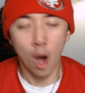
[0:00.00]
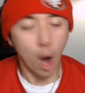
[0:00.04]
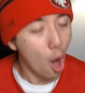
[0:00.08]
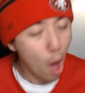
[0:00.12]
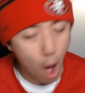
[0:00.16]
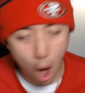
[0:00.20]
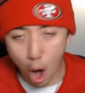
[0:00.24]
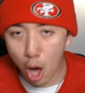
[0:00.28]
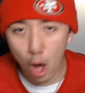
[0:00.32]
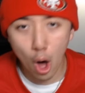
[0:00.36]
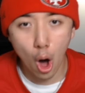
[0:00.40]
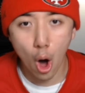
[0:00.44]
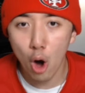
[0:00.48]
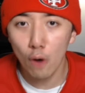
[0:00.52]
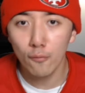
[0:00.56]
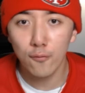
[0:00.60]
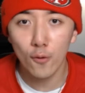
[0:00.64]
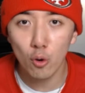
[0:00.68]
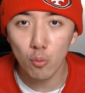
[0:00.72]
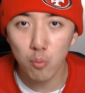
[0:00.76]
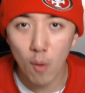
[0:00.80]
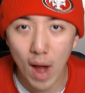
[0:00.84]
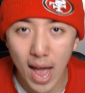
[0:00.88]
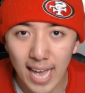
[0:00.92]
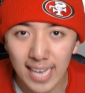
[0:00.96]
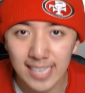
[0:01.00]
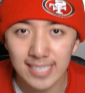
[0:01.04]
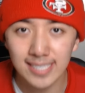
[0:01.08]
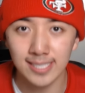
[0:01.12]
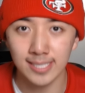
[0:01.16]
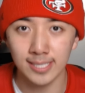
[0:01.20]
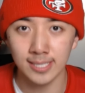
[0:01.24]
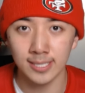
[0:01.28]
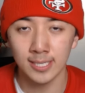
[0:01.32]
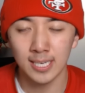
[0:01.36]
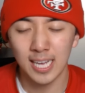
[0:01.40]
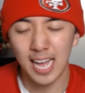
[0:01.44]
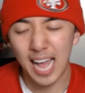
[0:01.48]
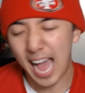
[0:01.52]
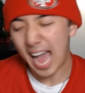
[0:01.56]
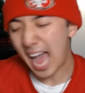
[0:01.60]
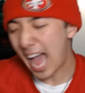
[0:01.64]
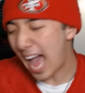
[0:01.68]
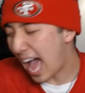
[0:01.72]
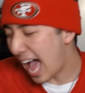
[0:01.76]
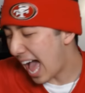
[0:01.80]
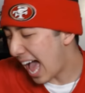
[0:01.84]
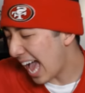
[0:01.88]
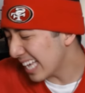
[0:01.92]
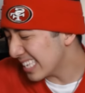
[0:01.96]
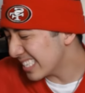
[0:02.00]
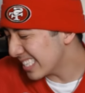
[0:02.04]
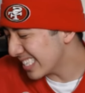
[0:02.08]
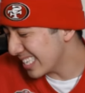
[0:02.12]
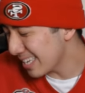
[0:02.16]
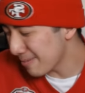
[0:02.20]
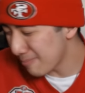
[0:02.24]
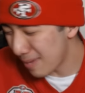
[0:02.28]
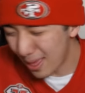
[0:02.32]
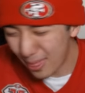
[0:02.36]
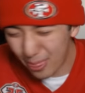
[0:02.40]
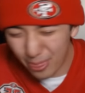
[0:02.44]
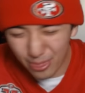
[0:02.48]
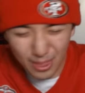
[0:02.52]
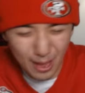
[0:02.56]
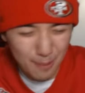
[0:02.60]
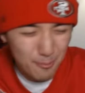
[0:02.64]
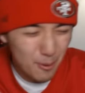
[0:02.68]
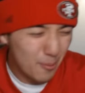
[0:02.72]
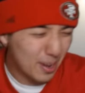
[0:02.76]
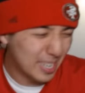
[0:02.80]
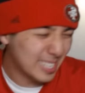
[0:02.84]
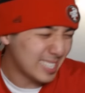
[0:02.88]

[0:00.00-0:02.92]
Hall over Rice. Ah, I just hit my thumb on my